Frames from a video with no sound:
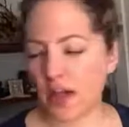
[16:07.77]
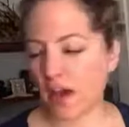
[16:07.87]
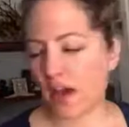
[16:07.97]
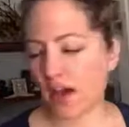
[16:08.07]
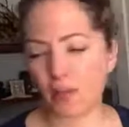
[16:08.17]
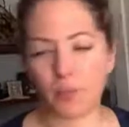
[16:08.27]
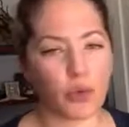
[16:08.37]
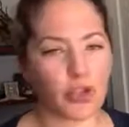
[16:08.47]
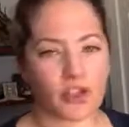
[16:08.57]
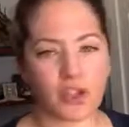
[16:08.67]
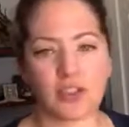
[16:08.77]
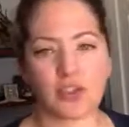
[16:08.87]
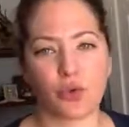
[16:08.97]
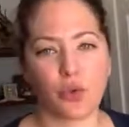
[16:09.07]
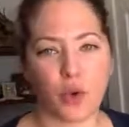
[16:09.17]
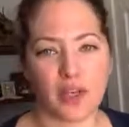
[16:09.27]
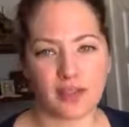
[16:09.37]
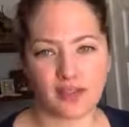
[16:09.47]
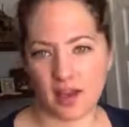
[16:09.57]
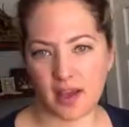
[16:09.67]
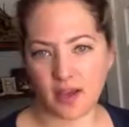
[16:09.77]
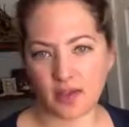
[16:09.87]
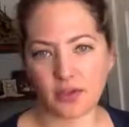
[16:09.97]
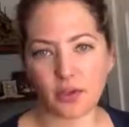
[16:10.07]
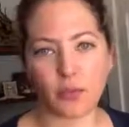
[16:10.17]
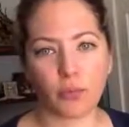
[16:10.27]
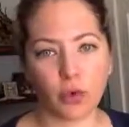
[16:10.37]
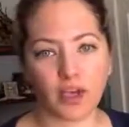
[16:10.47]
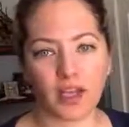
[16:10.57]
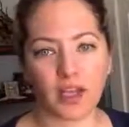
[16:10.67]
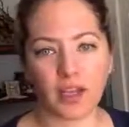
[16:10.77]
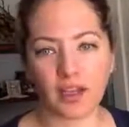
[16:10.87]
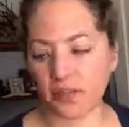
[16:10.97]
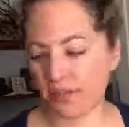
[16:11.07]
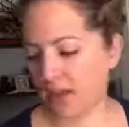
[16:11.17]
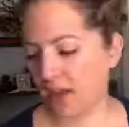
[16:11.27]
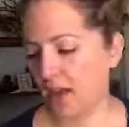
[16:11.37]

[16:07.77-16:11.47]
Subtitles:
I moisturize twice a day, so morning and evening.